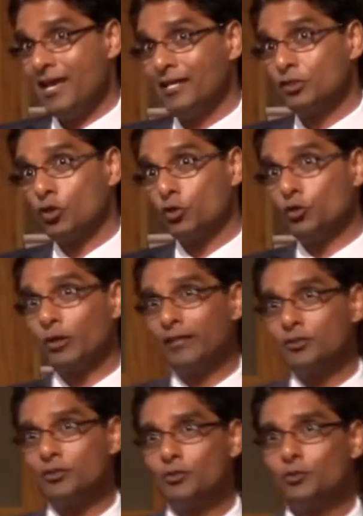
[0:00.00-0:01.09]
So you
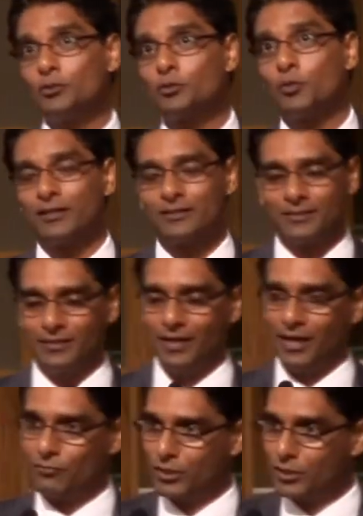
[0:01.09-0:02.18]
can choose
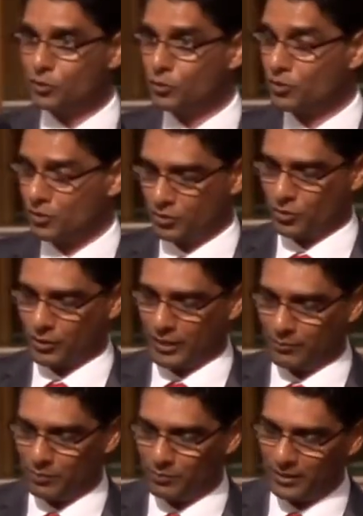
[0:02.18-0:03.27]
whatever your
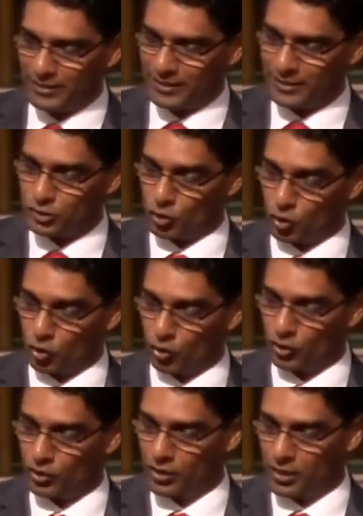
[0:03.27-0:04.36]
capabilities
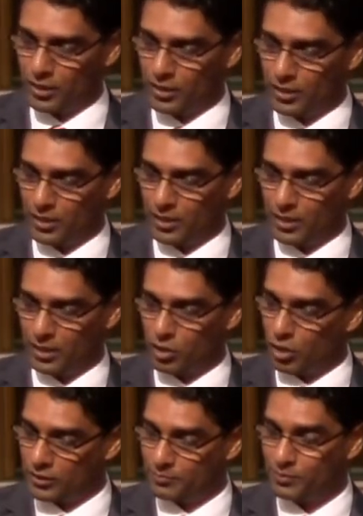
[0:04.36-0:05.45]
or
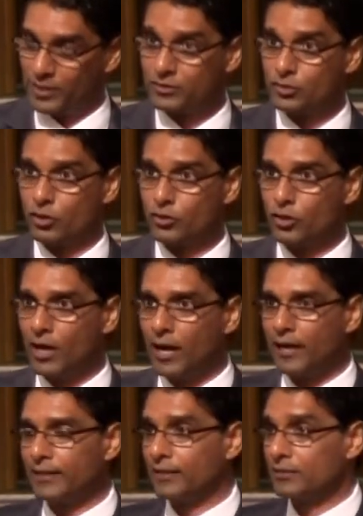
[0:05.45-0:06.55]
God impresses on your
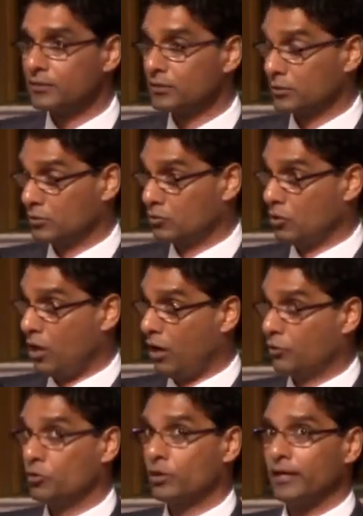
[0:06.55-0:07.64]
heart as to how
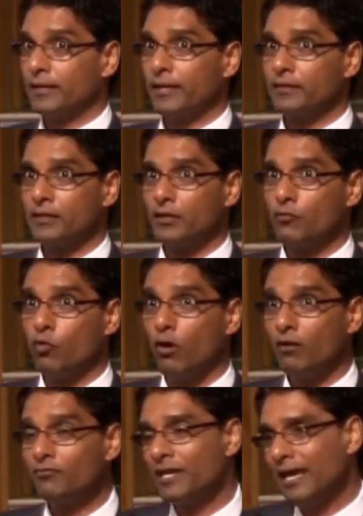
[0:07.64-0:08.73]
you can get
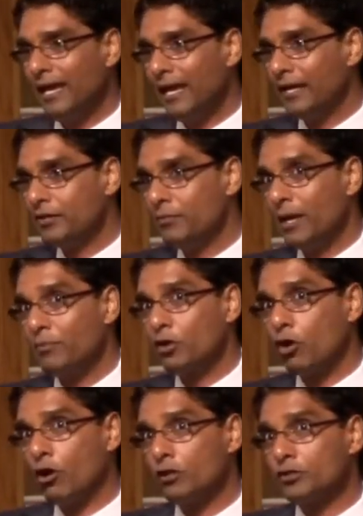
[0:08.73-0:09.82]
involved. And remember,
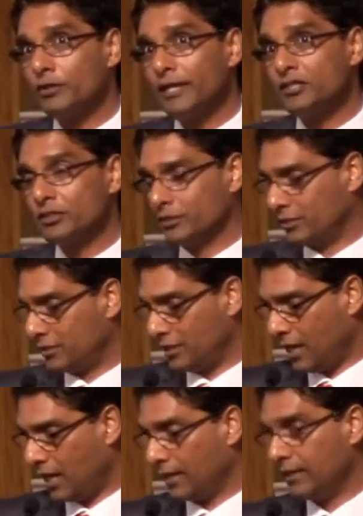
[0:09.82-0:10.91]
all donations
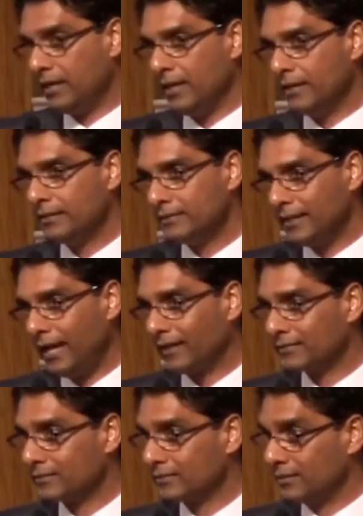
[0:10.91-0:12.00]
are
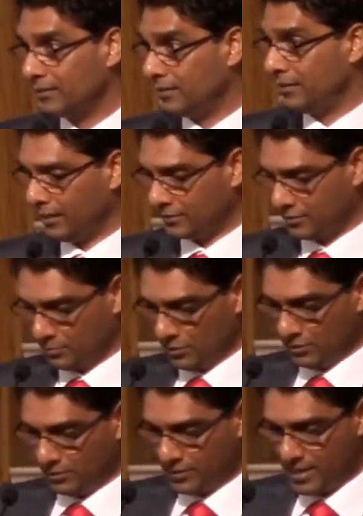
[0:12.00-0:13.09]
tax deductible.